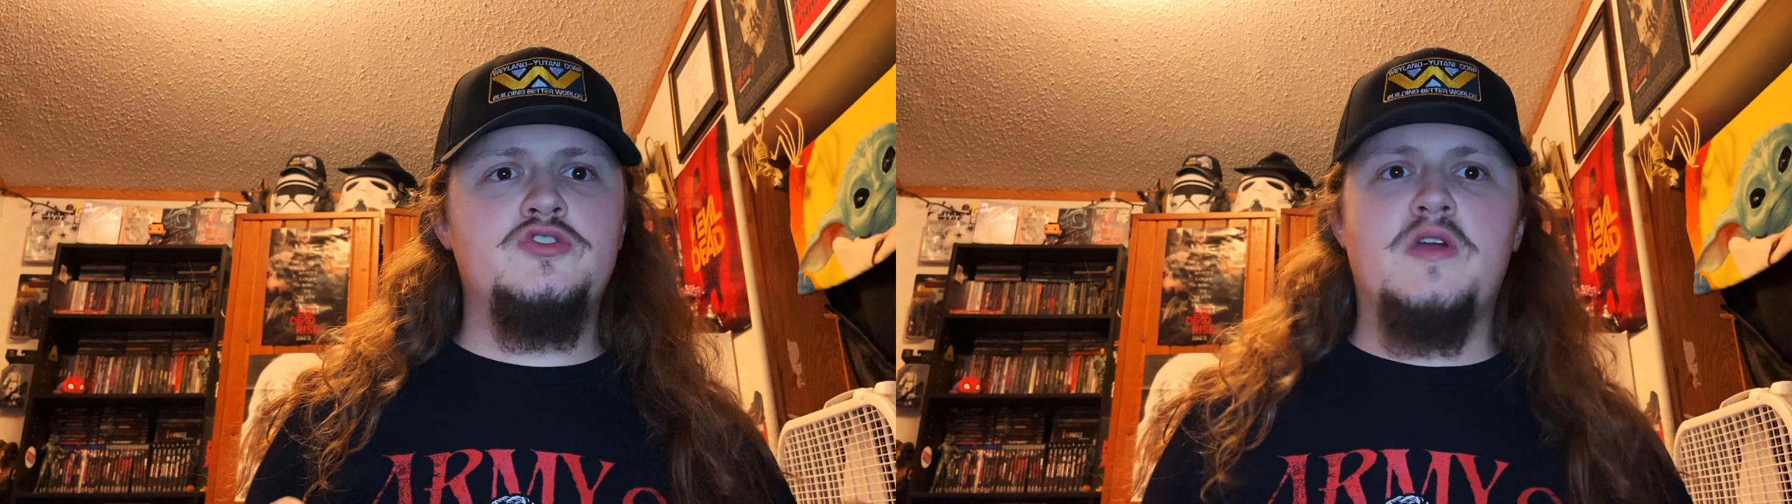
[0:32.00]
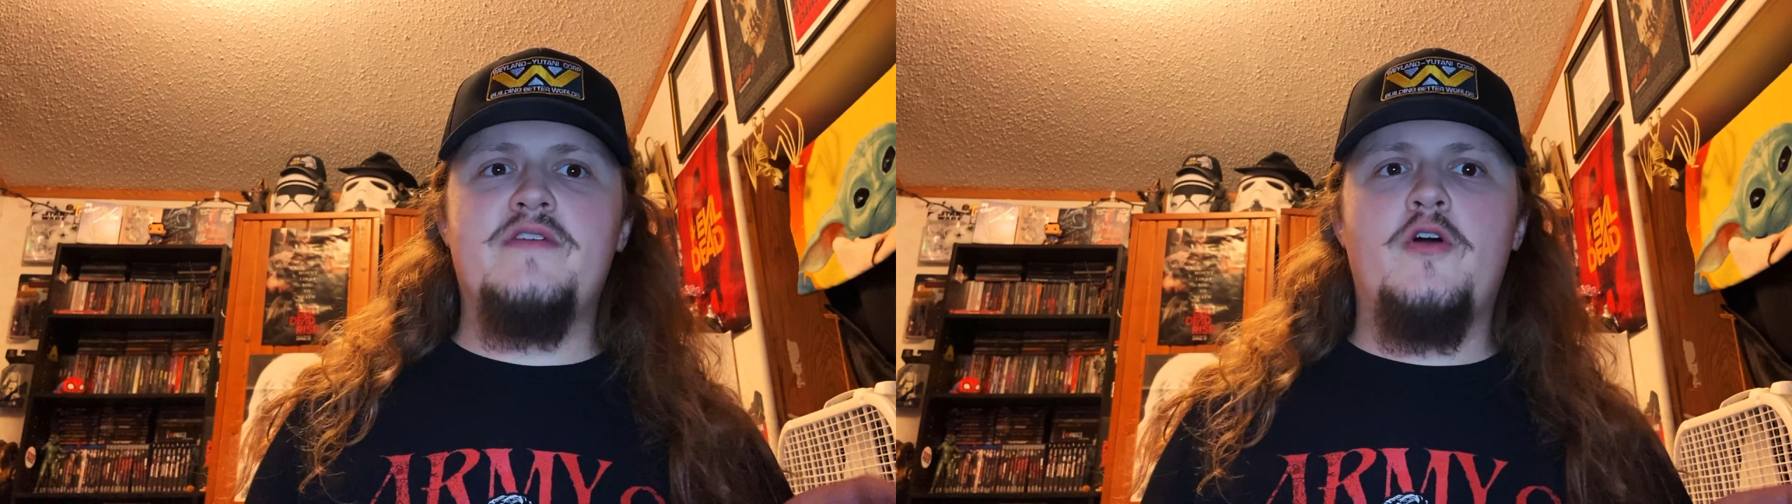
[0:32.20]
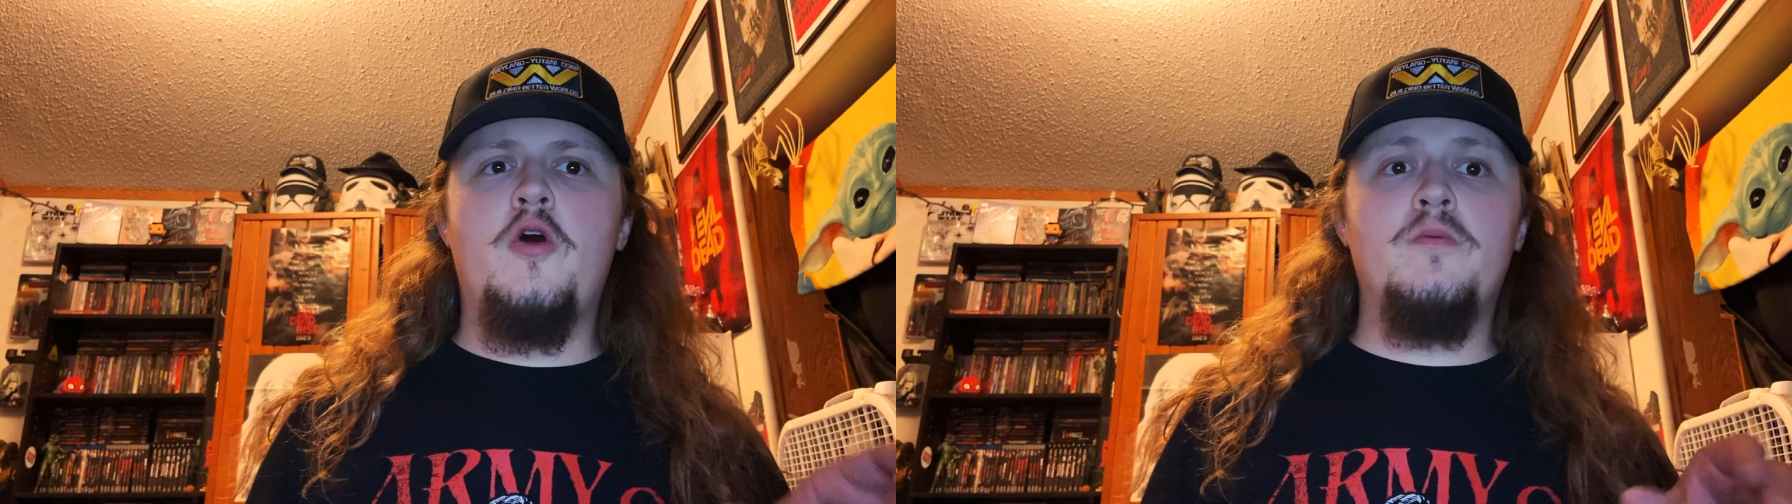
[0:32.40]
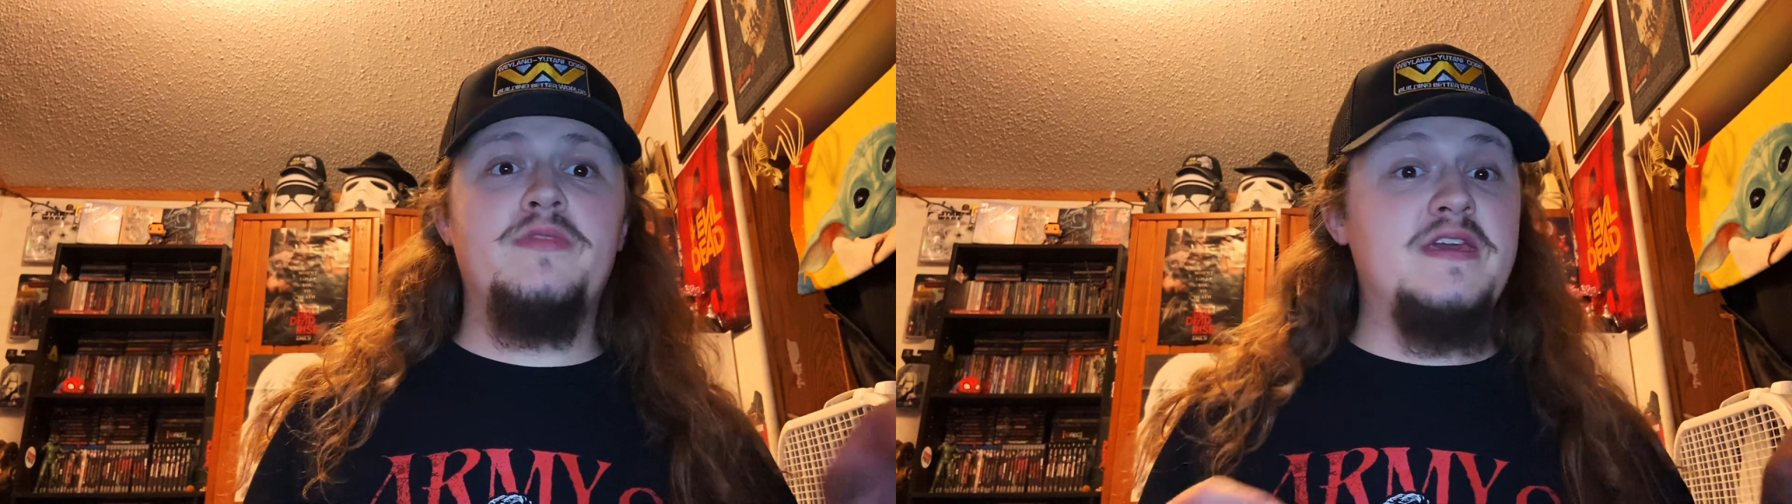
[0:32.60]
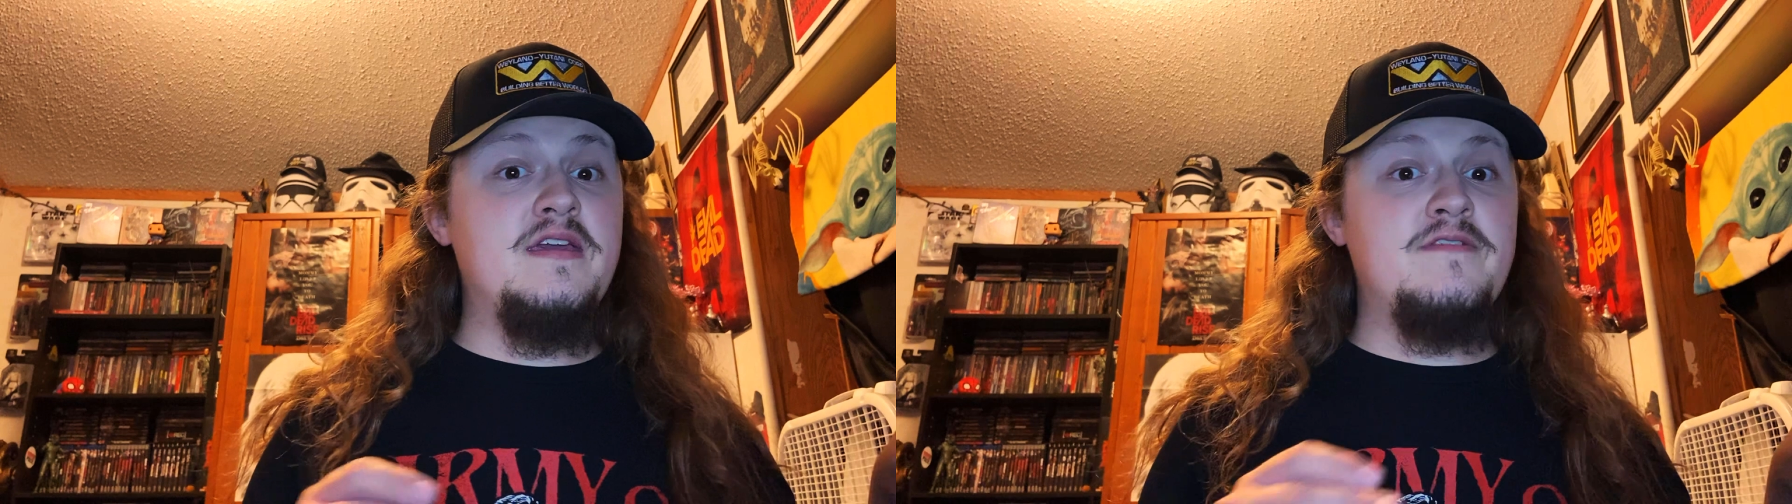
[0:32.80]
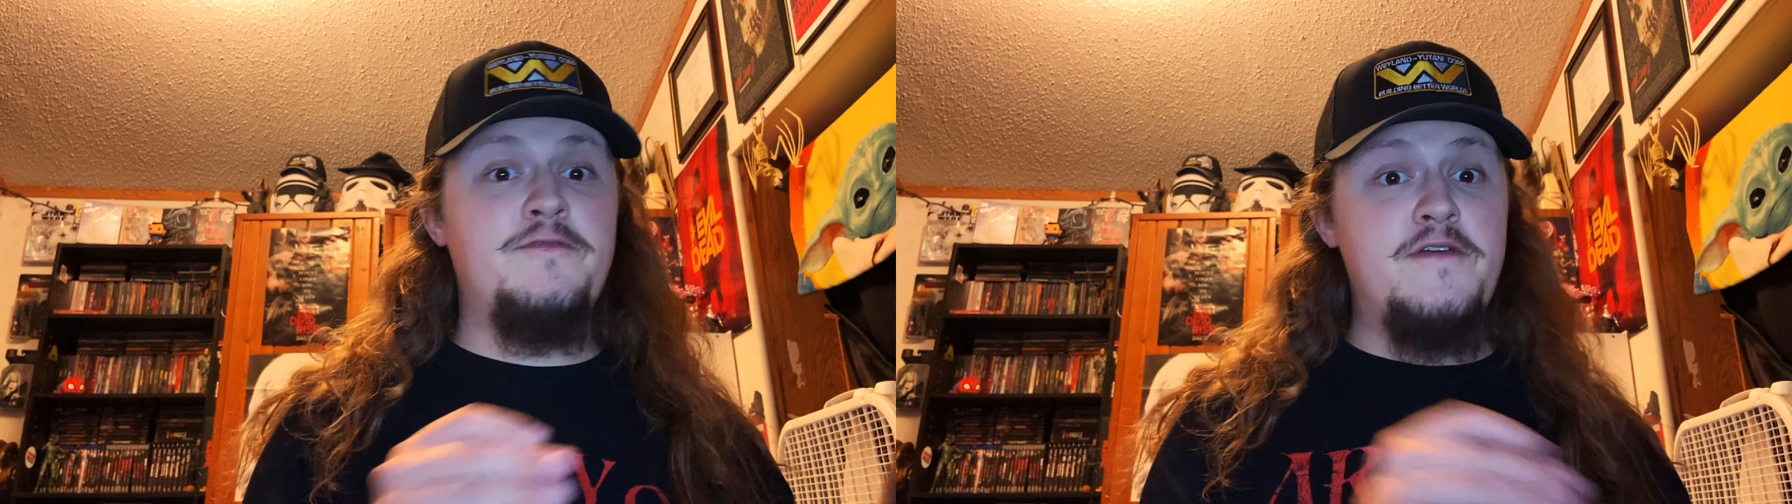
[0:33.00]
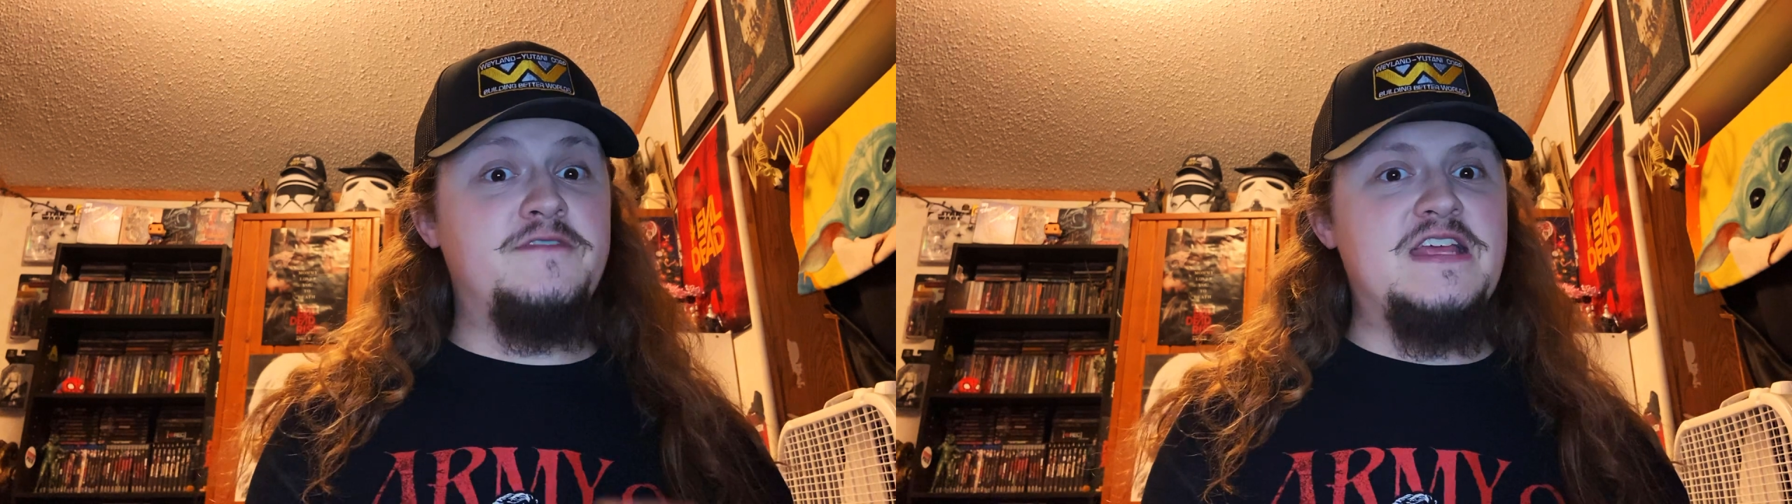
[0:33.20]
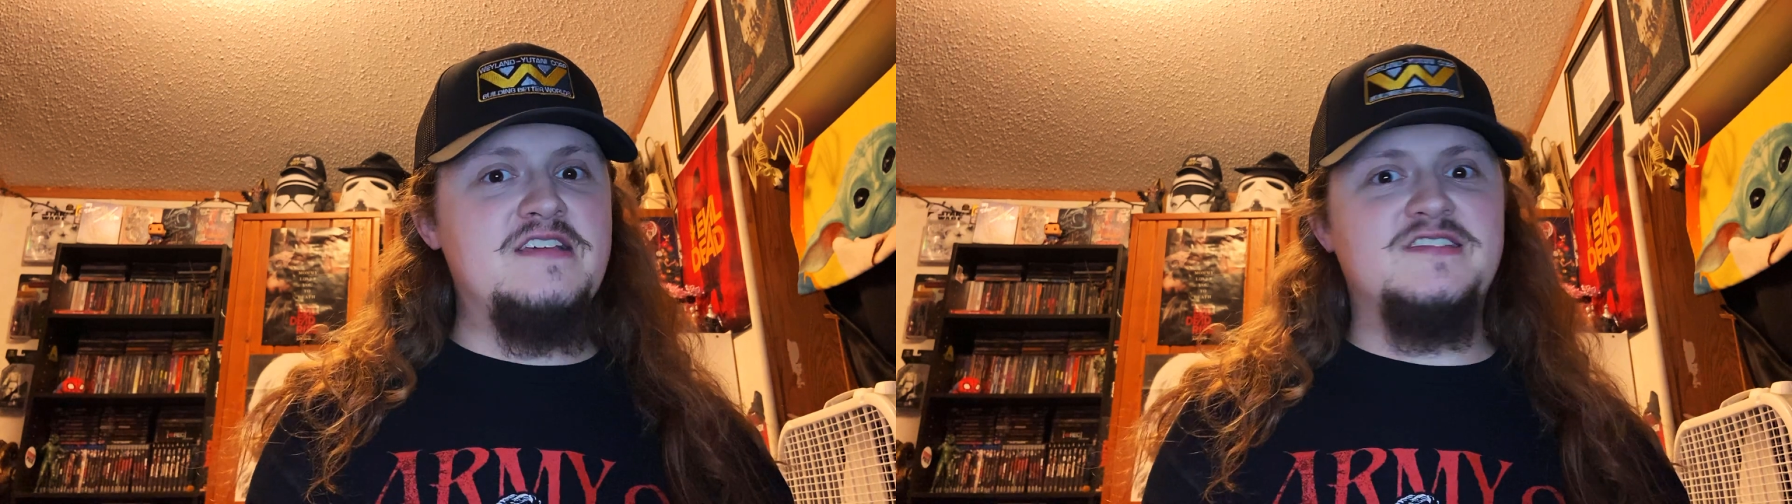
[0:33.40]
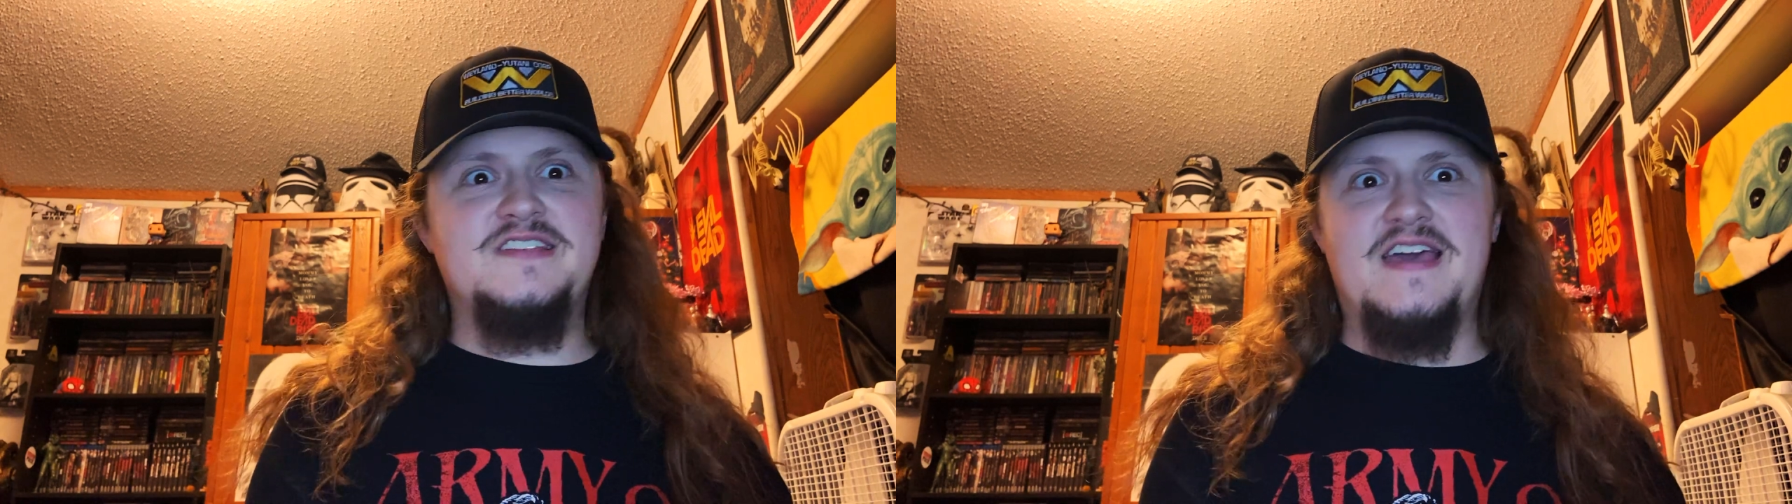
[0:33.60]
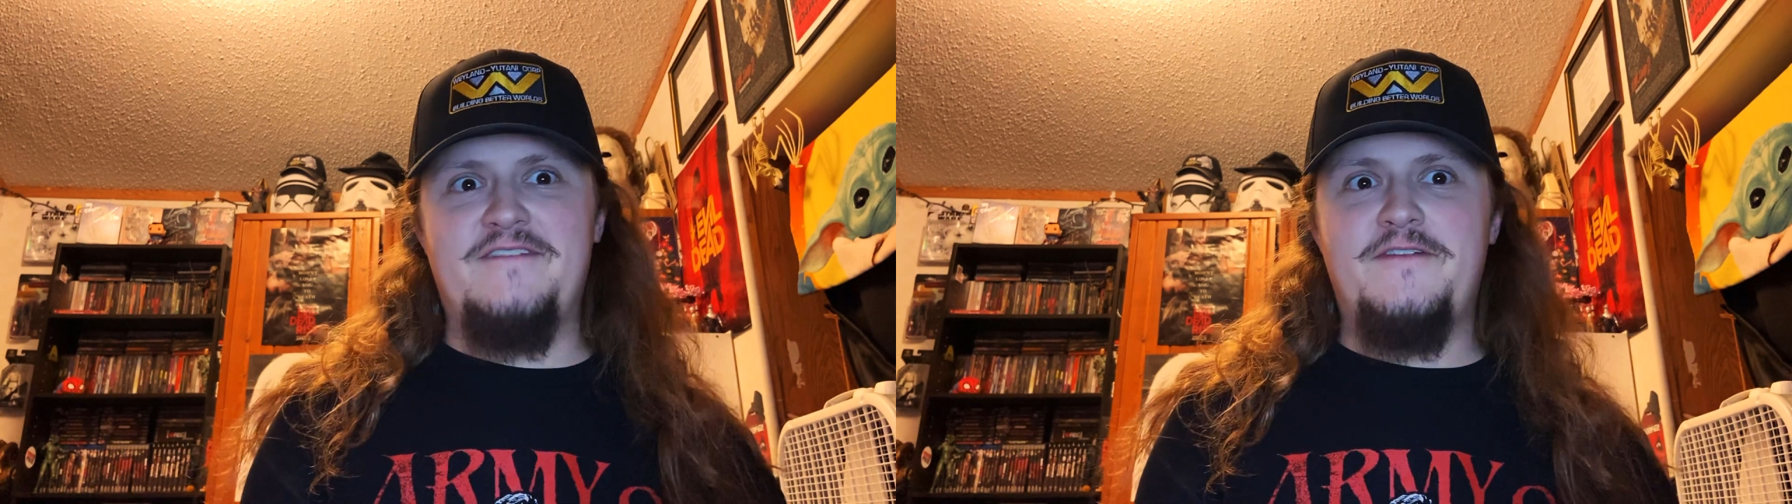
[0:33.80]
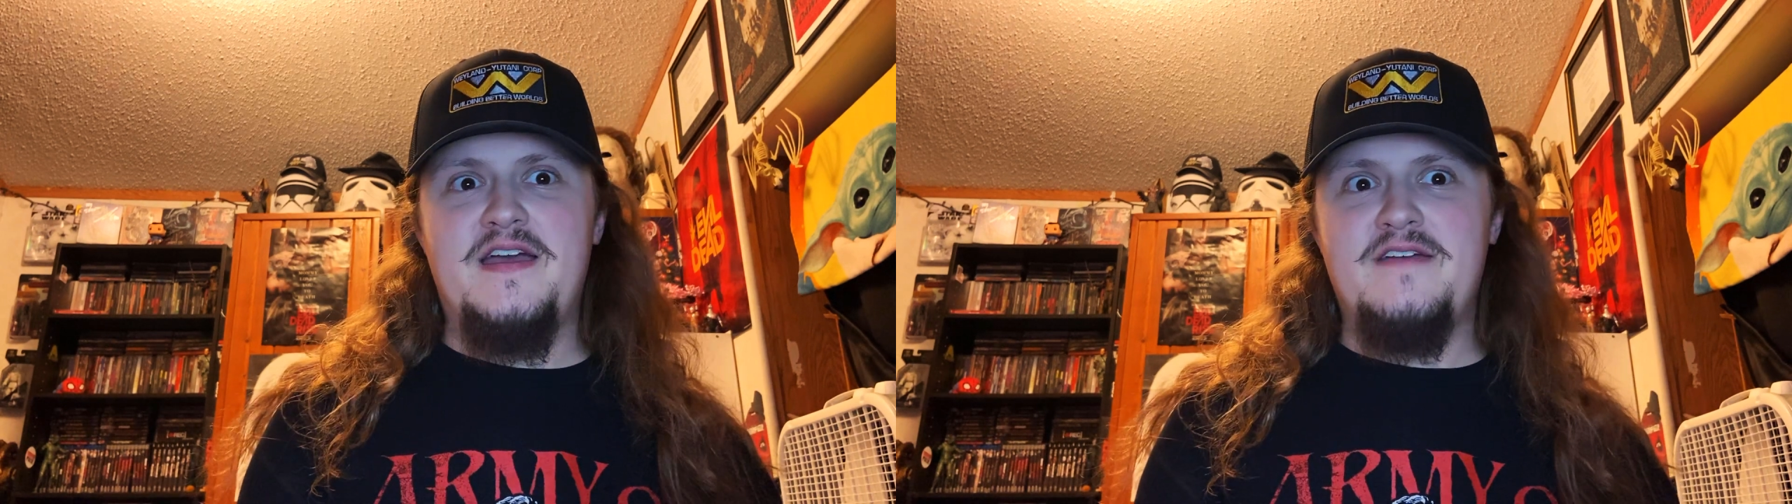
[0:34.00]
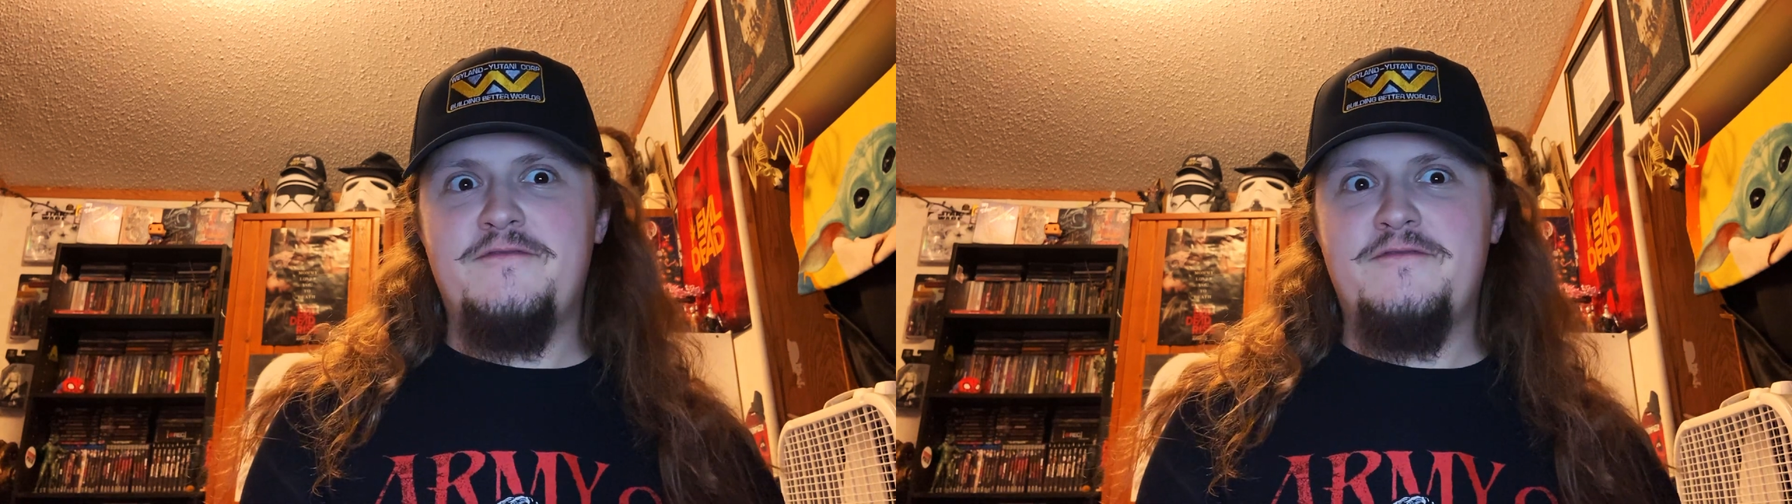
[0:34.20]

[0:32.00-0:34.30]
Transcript: drive home the 50s sci-fi